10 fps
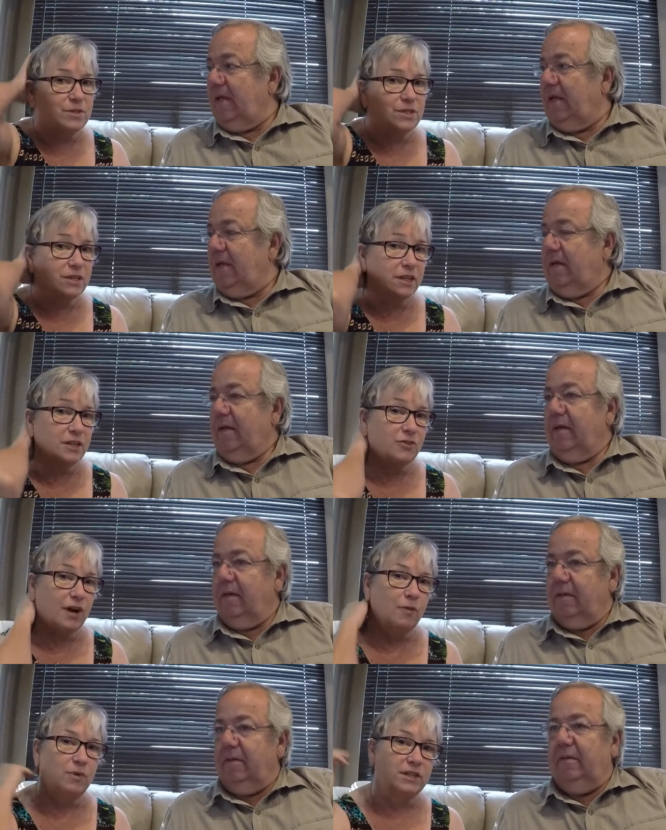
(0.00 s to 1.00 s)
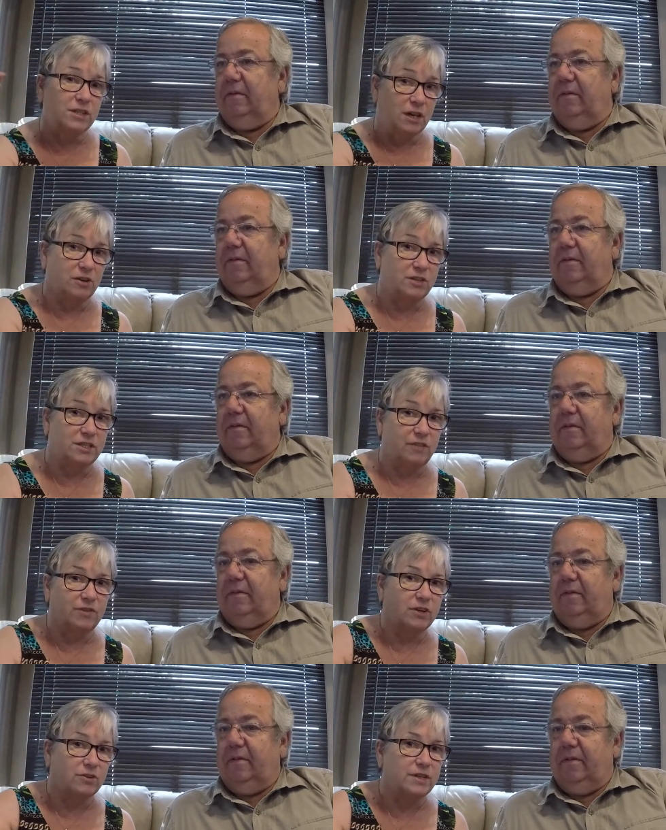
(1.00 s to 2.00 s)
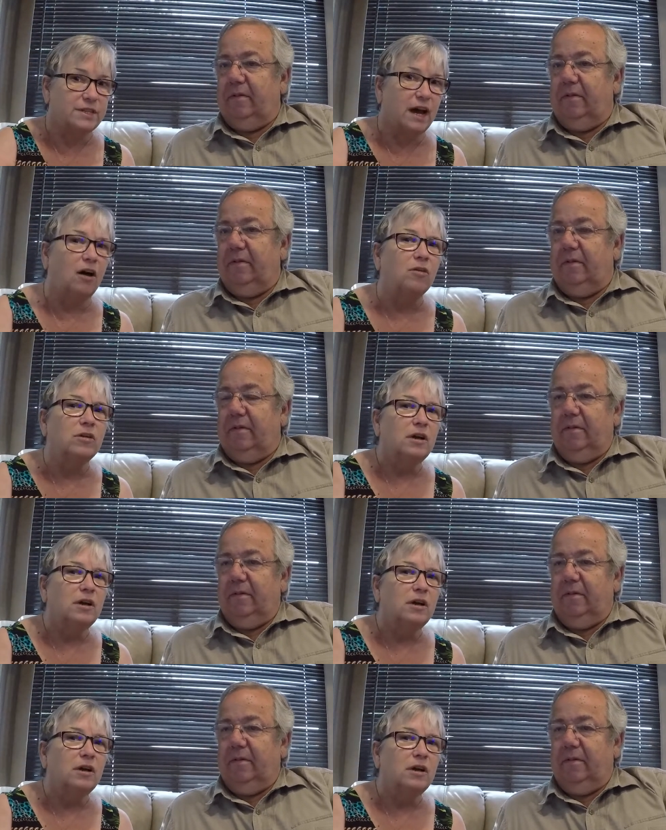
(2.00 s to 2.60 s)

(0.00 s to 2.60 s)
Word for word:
Speaker 1: to just let it dry when it's 107 degrees out,